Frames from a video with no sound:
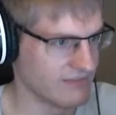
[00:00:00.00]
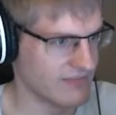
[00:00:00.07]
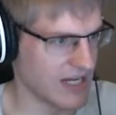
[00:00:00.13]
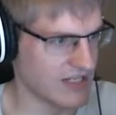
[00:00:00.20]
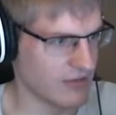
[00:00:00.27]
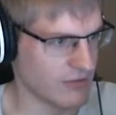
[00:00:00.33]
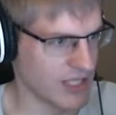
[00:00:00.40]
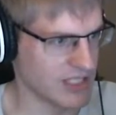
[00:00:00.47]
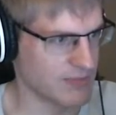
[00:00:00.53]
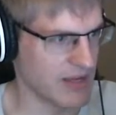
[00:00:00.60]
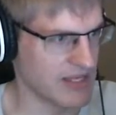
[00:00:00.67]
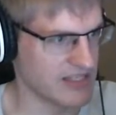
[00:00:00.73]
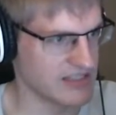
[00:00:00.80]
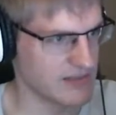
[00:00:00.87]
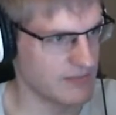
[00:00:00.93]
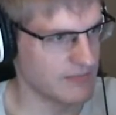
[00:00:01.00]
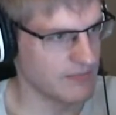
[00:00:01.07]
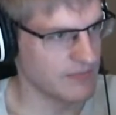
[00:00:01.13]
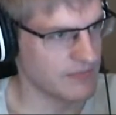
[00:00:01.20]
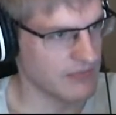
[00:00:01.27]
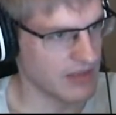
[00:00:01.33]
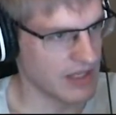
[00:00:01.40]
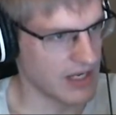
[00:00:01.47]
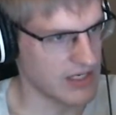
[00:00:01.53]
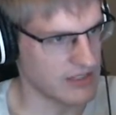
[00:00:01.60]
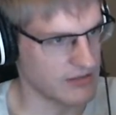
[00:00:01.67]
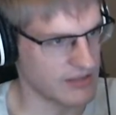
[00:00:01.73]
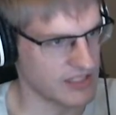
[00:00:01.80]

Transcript: I don't like spikes. I don't